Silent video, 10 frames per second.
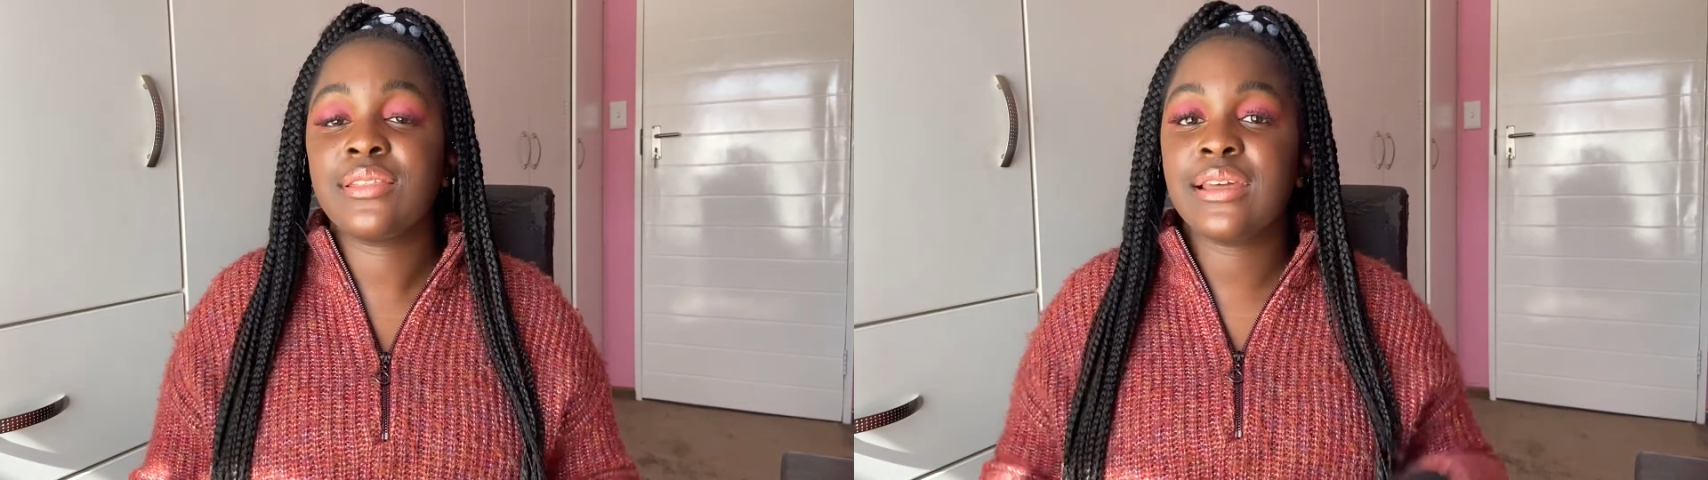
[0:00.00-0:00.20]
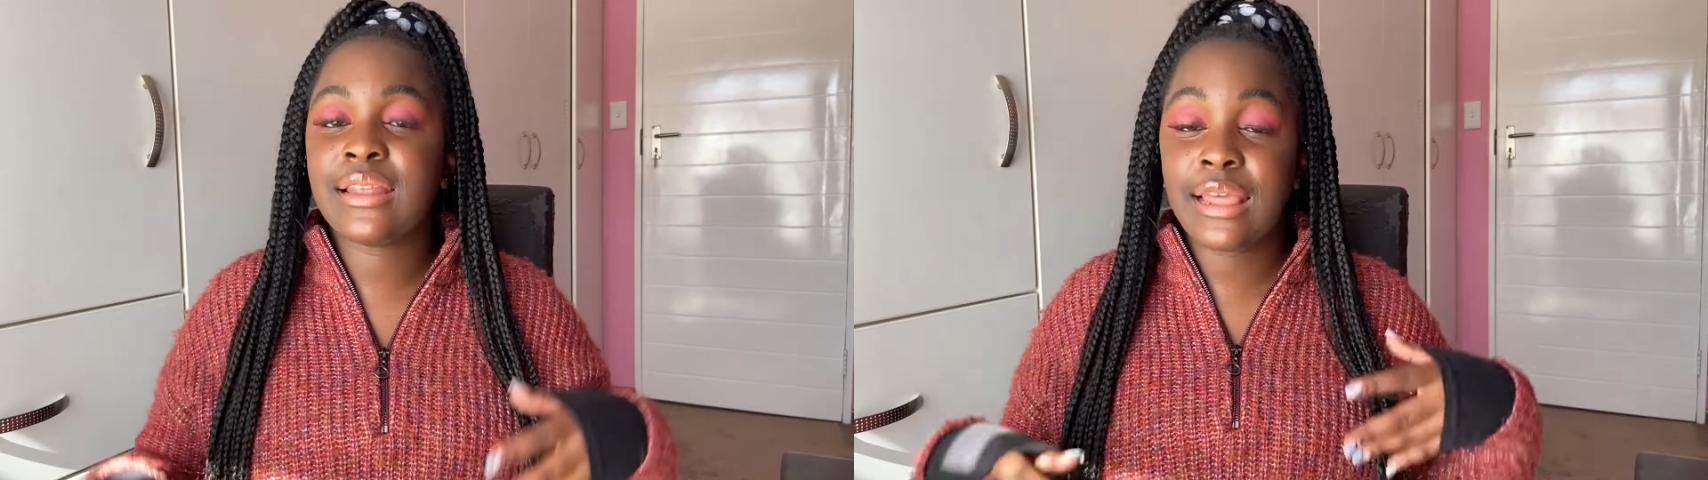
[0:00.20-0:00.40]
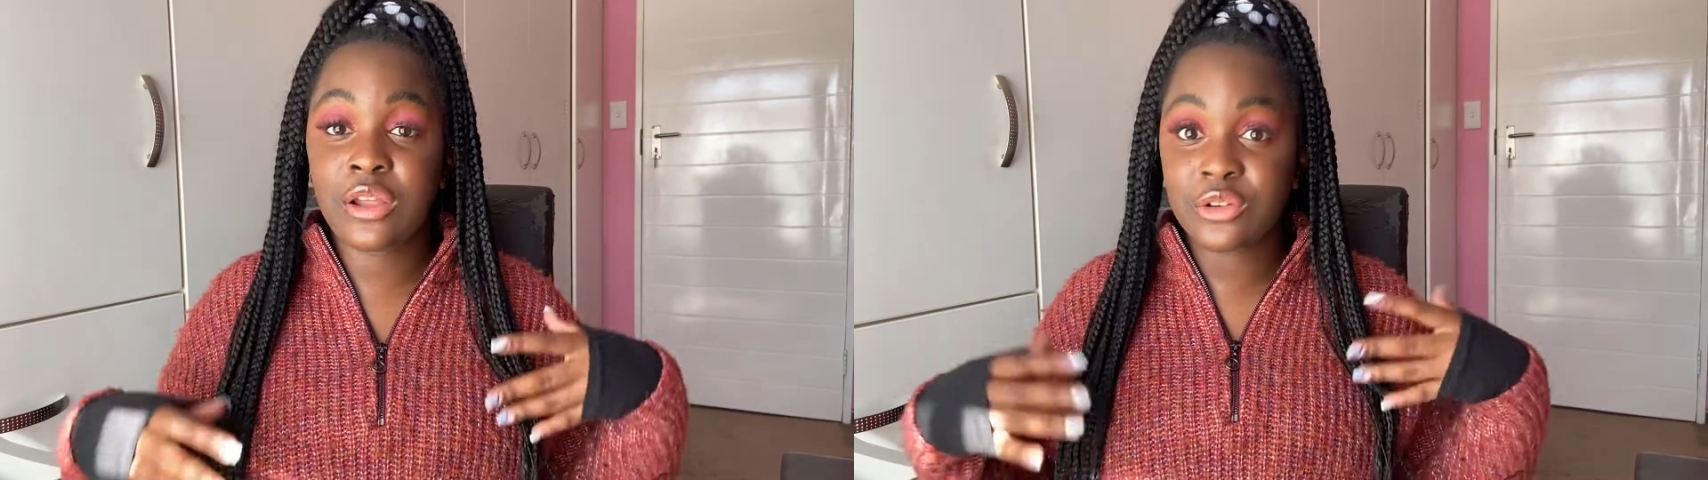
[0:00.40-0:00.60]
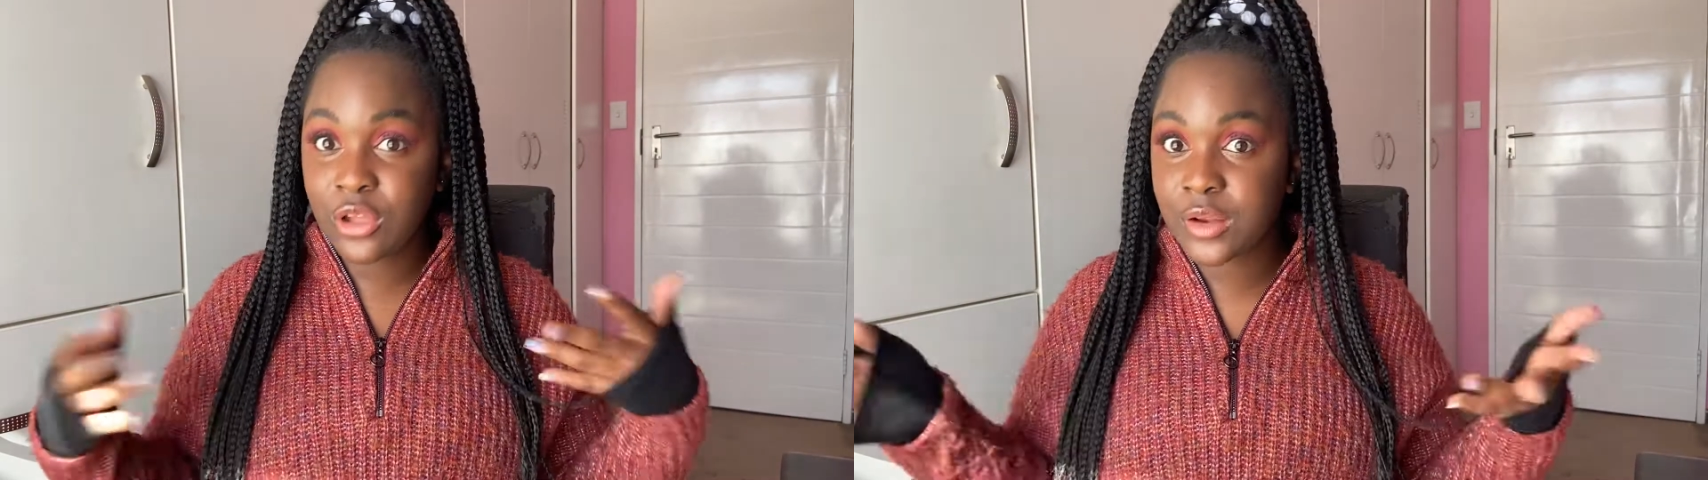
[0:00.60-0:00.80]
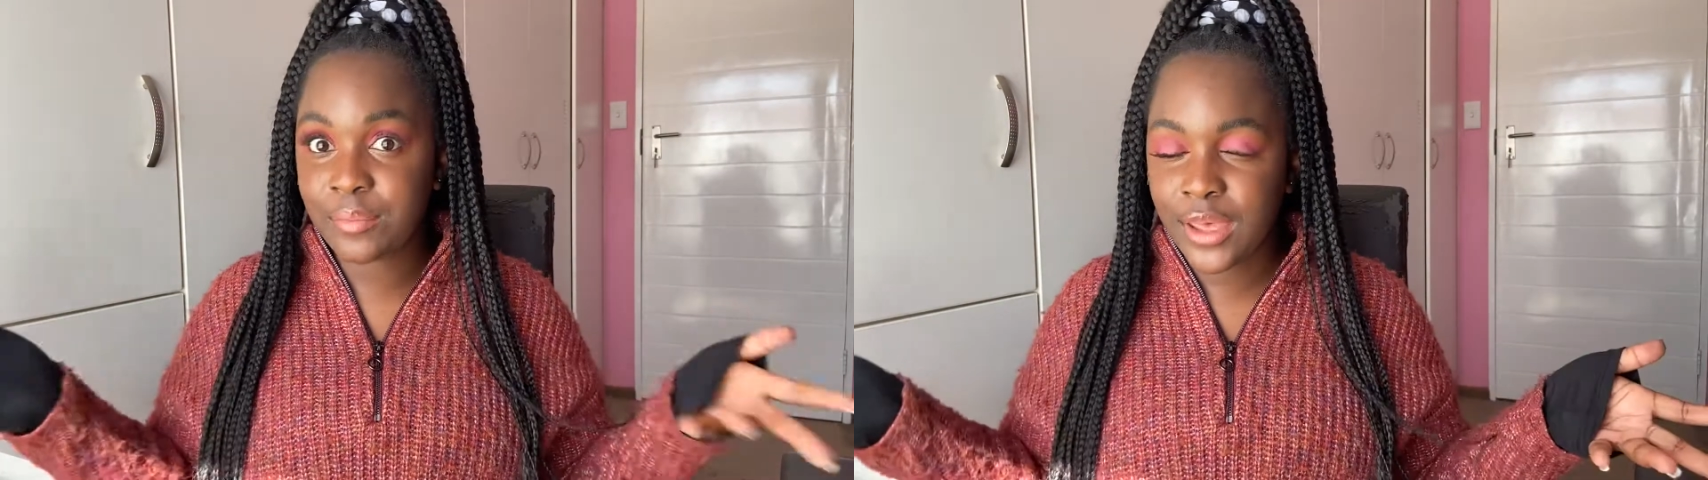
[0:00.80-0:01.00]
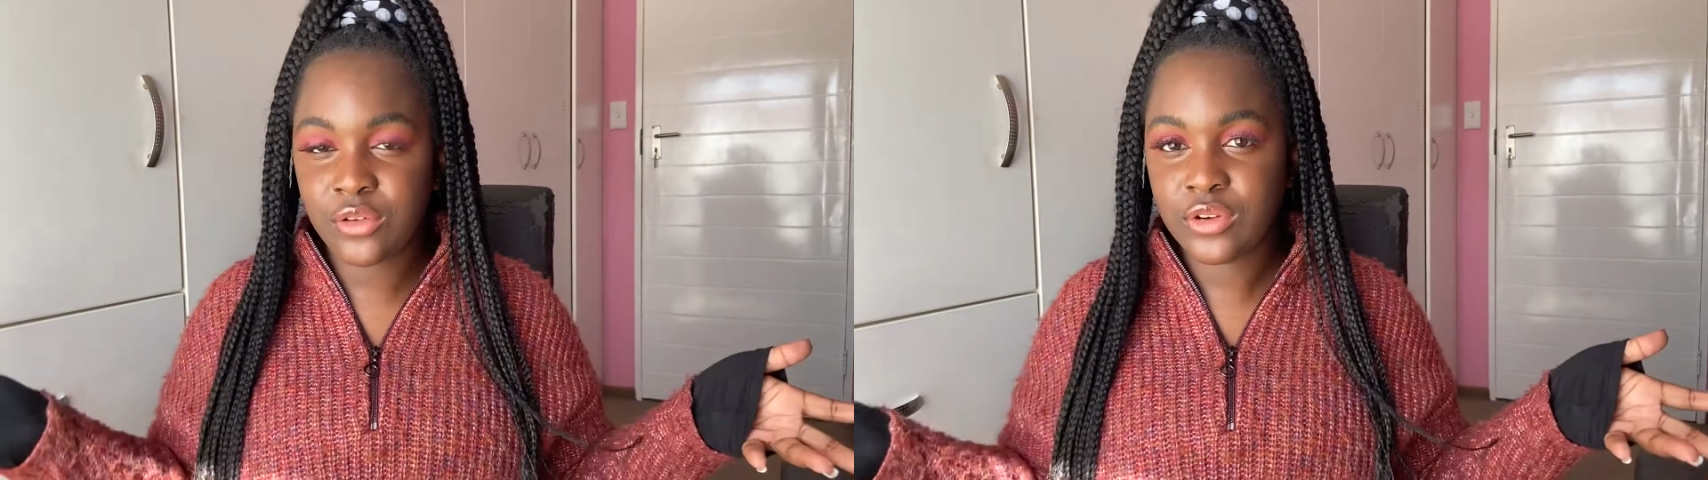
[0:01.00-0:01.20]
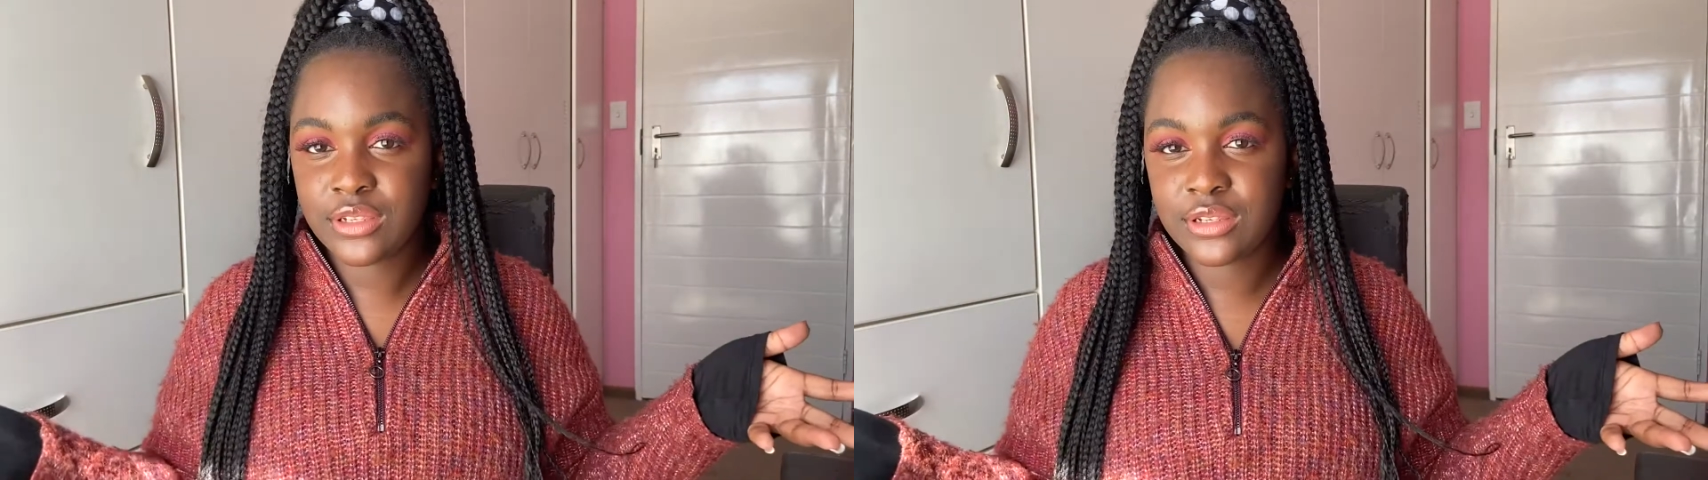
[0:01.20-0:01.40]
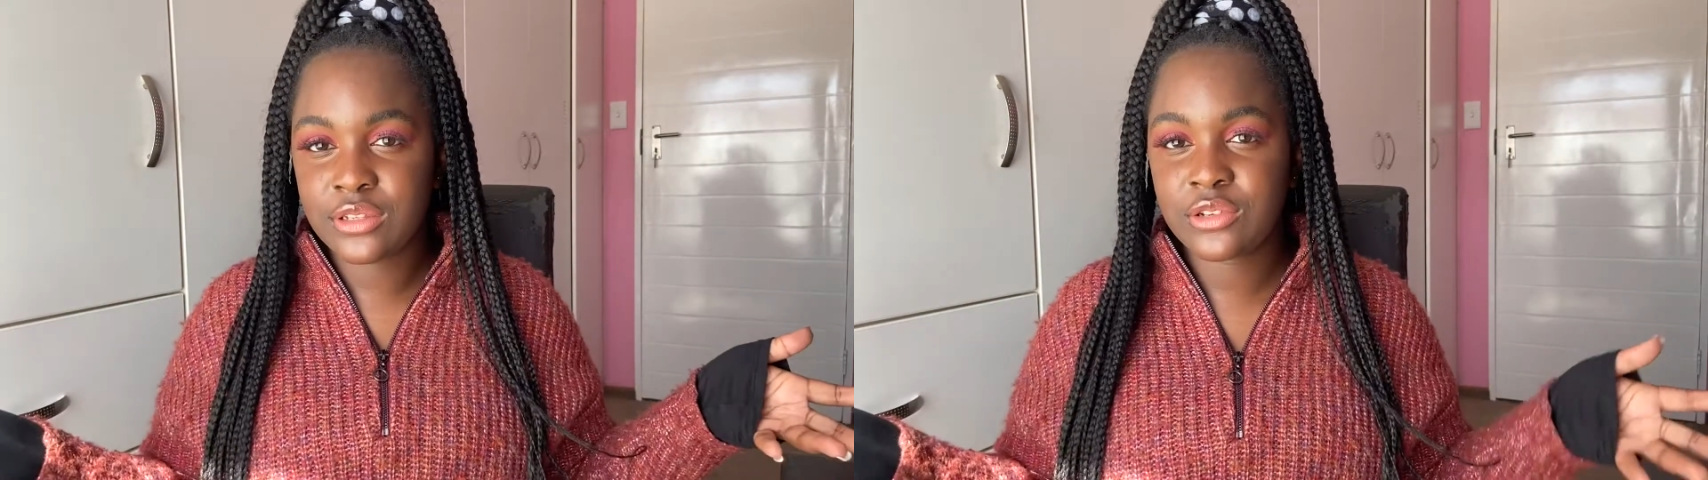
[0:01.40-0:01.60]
that are like not bad reasons.